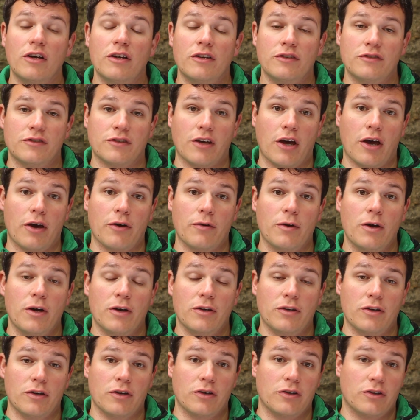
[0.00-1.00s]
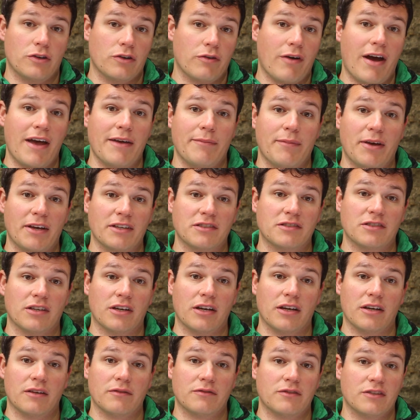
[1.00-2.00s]
So you're aiming
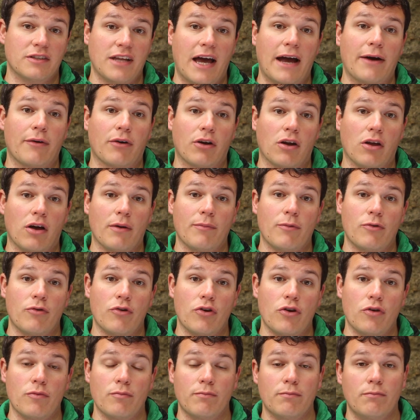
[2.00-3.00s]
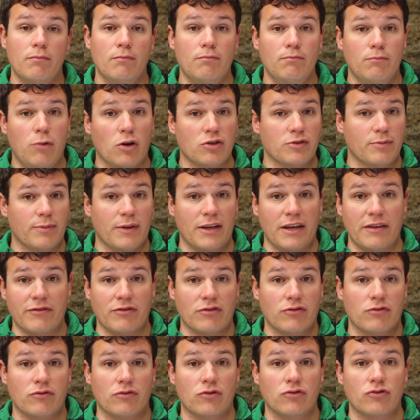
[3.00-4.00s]
to down climb a route, possibly
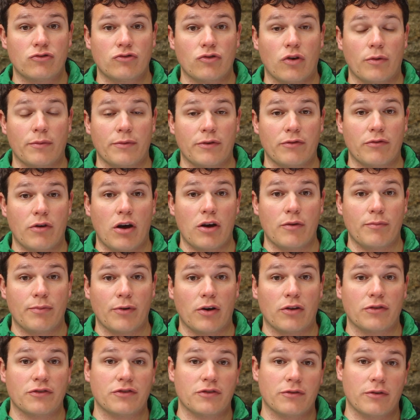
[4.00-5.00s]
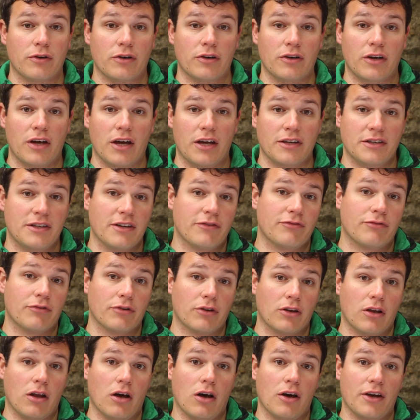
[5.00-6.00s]
even drop your rope onto a
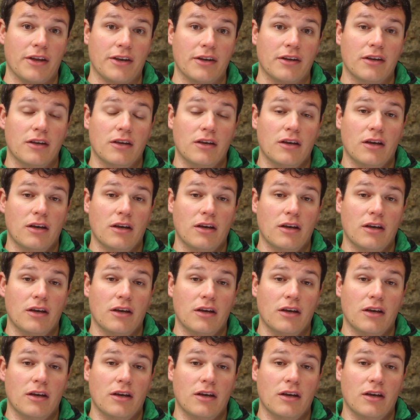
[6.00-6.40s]
different line,